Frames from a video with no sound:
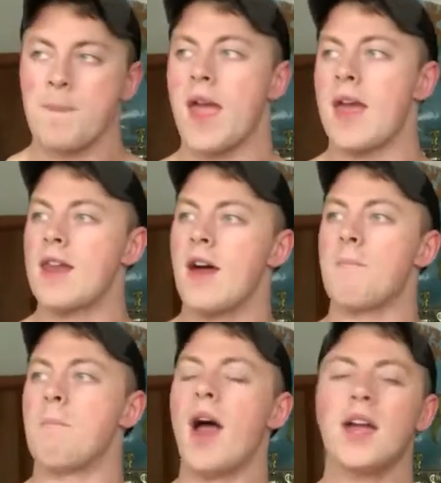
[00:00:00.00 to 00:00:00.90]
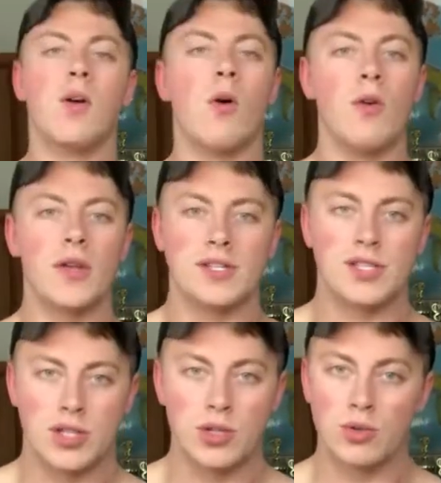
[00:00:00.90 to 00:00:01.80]
and my goal
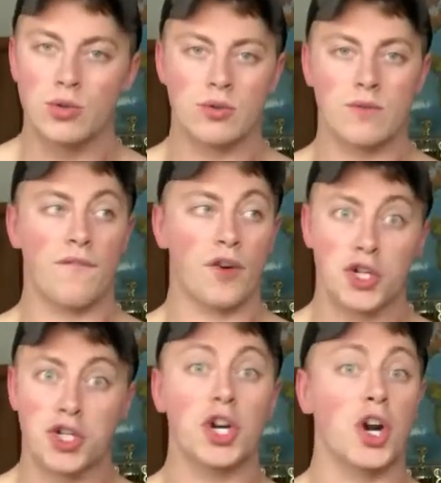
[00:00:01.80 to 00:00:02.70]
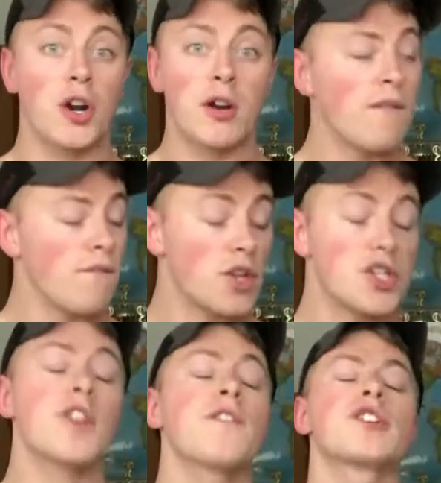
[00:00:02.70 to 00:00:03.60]
is to, for sure,
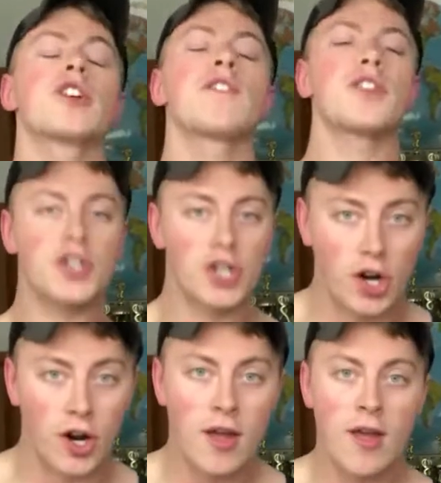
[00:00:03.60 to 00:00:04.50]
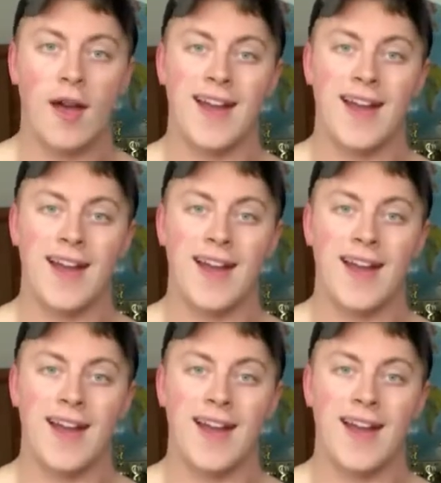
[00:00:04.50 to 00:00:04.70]
for sure, for sure, for sure,